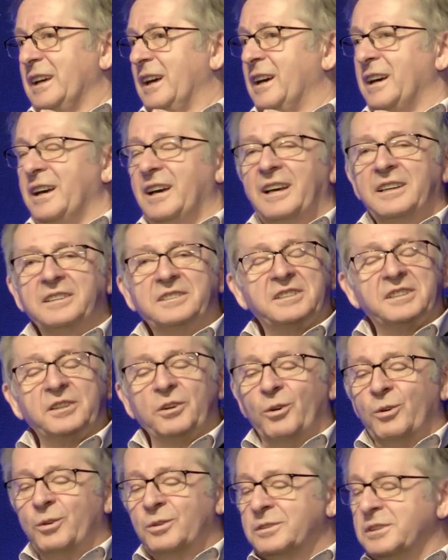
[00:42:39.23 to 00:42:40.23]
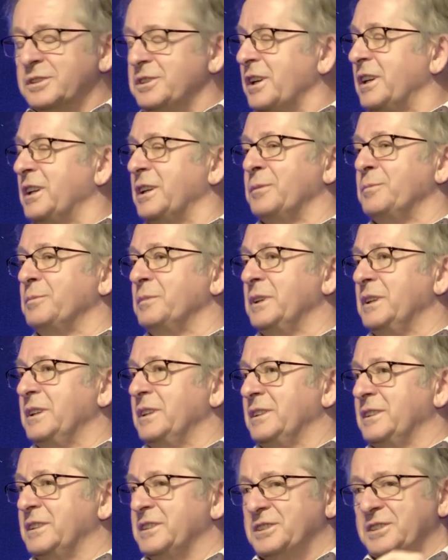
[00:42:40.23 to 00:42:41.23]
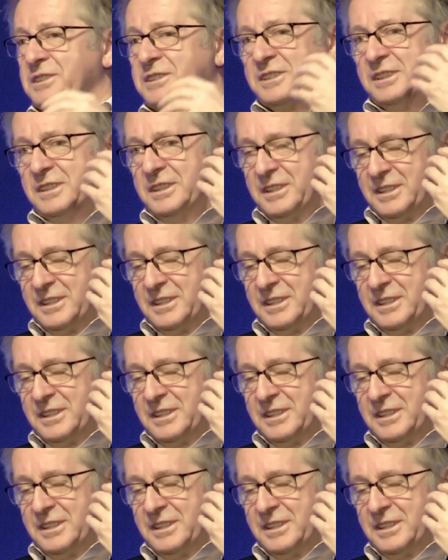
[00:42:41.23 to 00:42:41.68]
I see all the time this